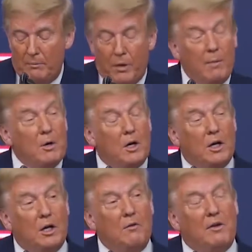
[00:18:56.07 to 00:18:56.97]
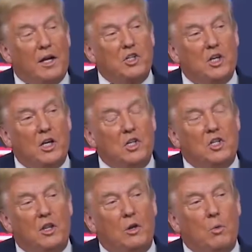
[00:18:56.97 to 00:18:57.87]
American vaccines,
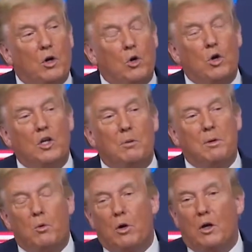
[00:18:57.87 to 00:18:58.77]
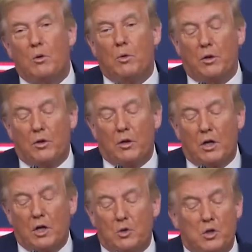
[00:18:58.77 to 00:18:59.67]
and then we're going to be working with other
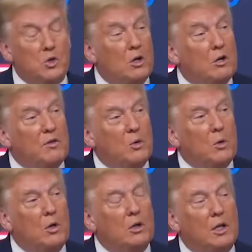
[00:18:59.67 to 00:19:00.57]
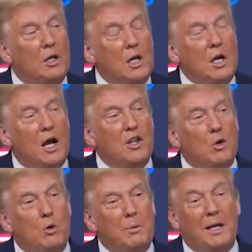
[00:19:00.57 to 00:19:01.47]
countries all over the world. And I
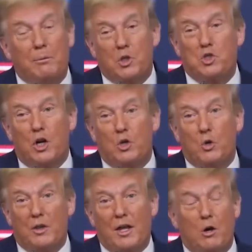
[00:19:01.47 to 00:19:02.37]
think we'll be able to start doing that